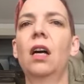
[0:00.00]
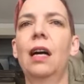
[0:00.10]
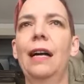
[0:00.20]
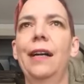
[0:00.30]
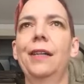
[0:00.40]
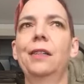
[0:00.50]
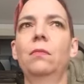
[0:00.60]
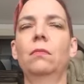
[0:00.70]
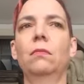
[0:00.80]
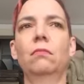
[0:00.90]

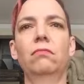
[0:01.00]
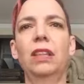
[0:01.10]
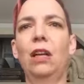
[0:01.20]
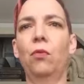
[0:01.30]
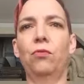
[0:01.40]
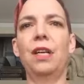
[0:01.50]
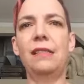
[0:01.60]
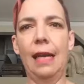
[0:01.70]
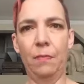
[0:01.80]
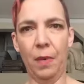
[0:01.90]
um, you know,
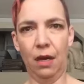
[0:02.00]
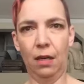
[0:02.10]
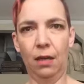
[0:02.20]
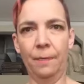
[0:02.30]
reset button.